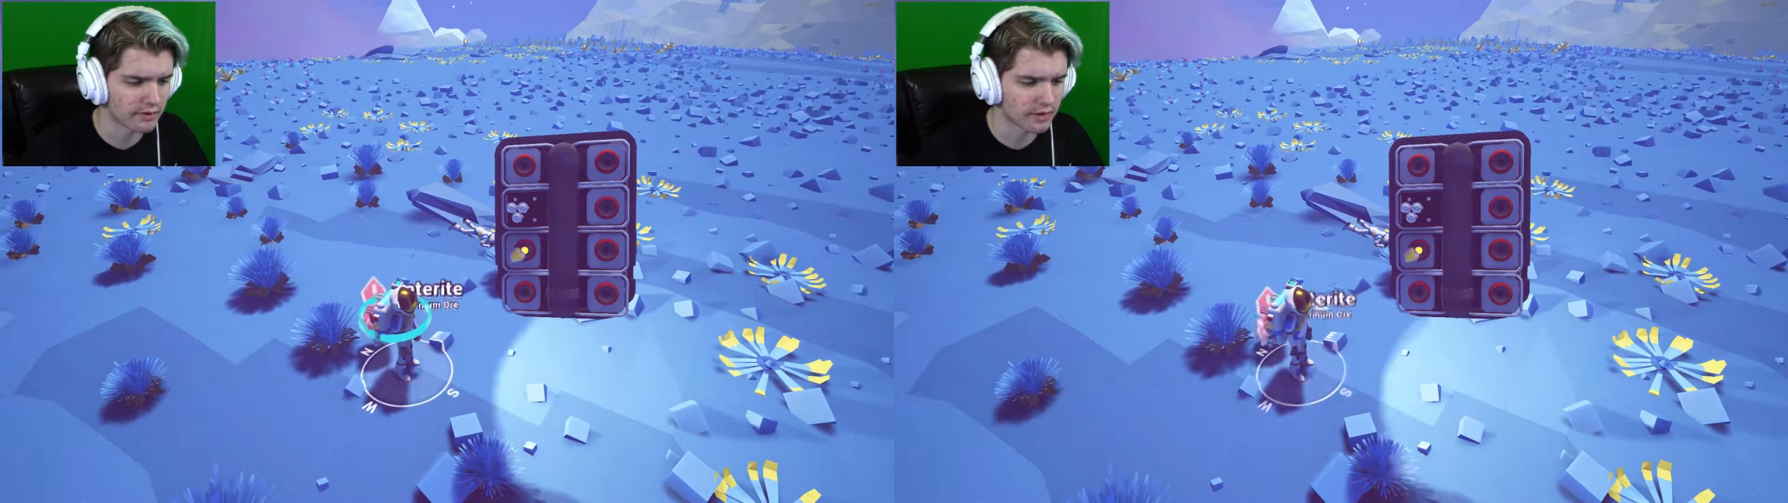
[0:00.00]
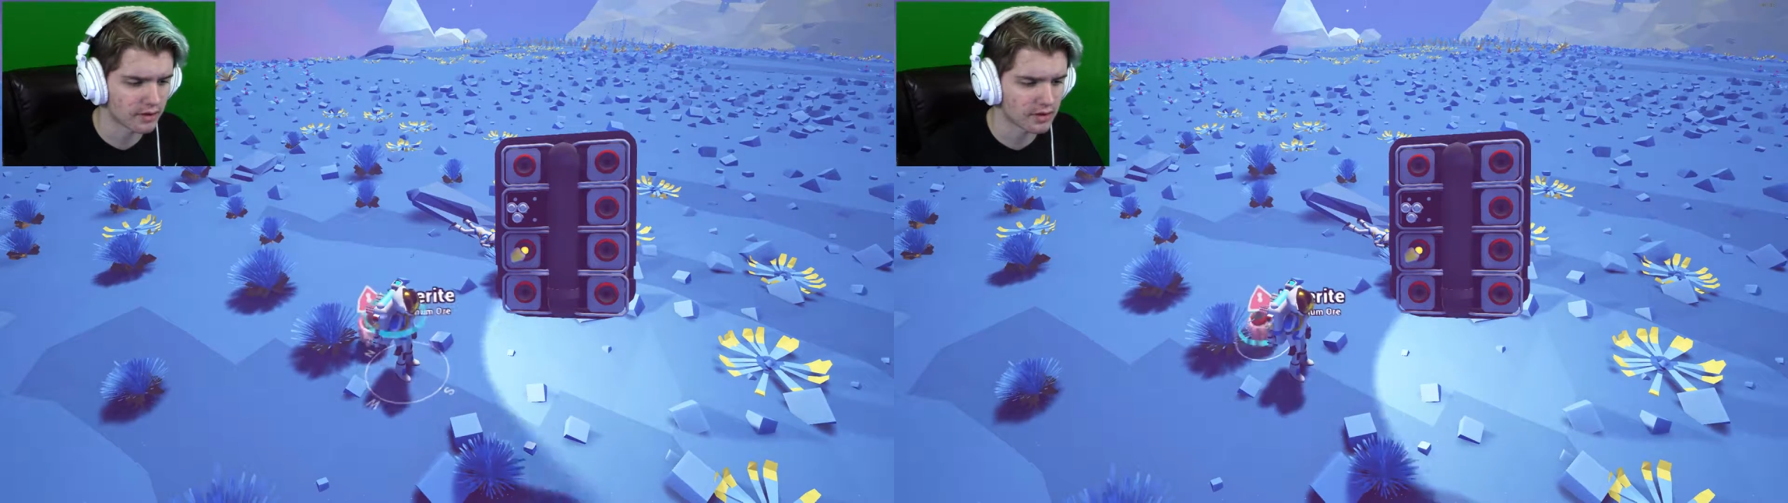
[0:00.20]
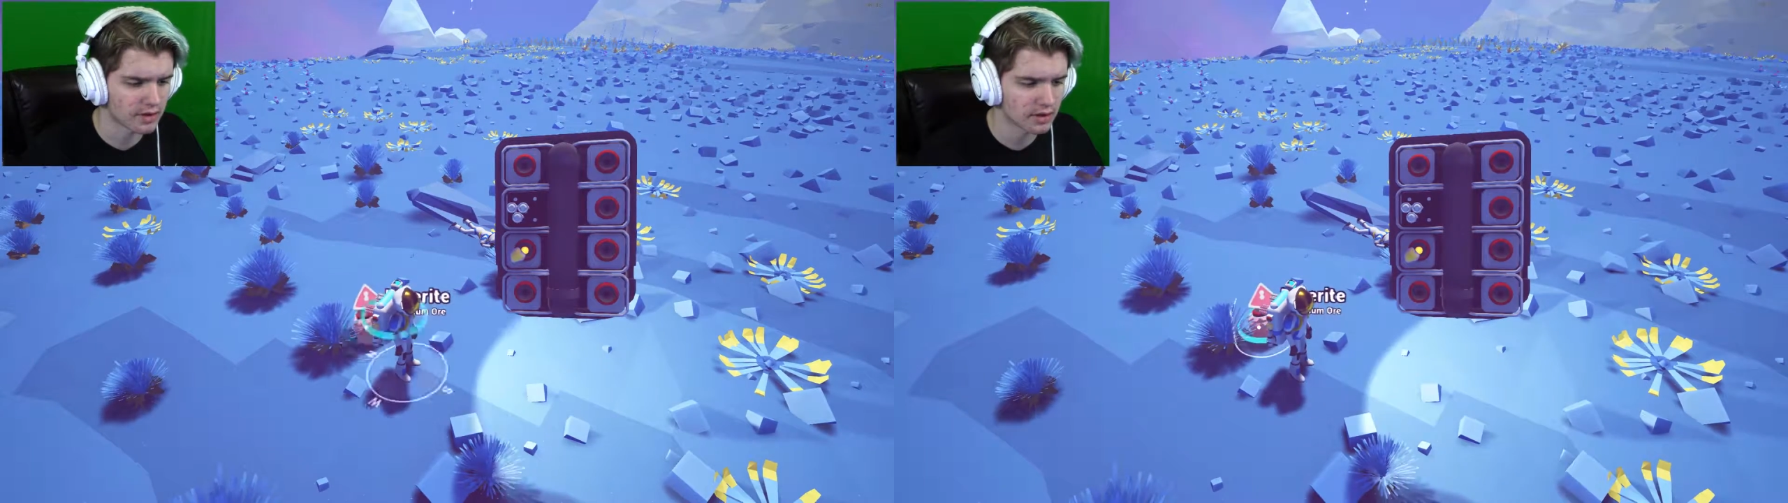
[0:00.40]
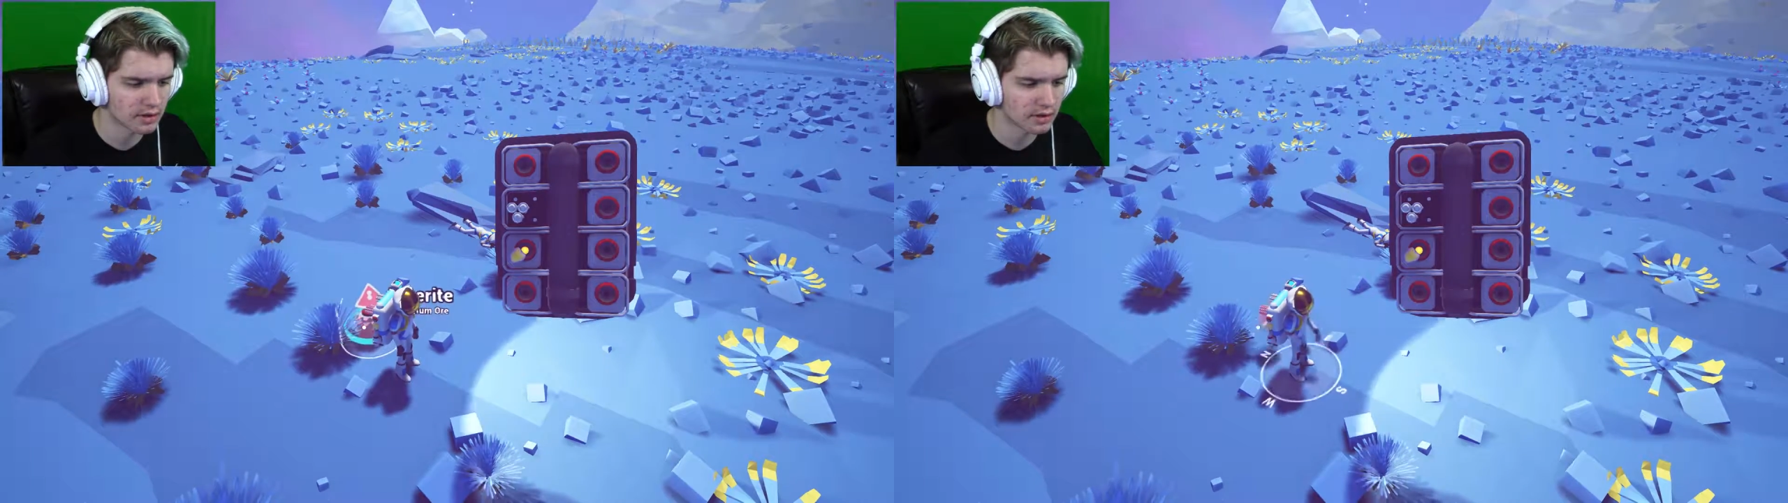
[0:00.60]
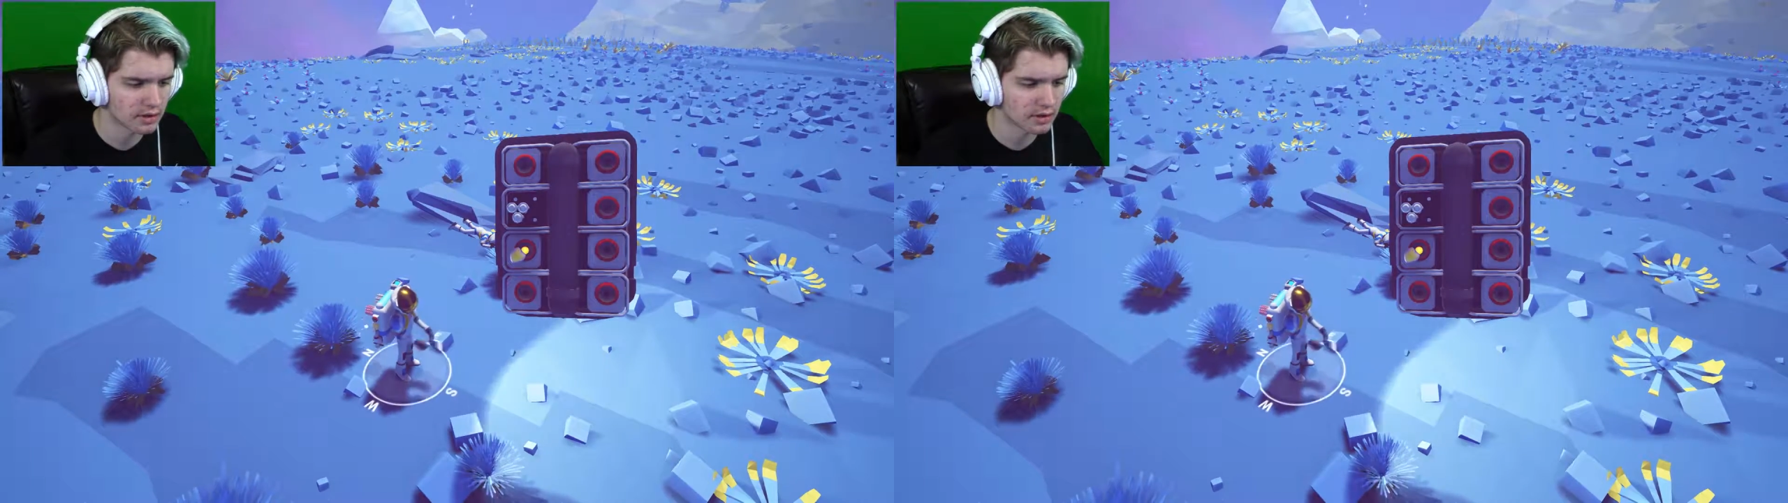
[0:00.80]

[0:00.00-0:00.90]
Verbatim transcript: first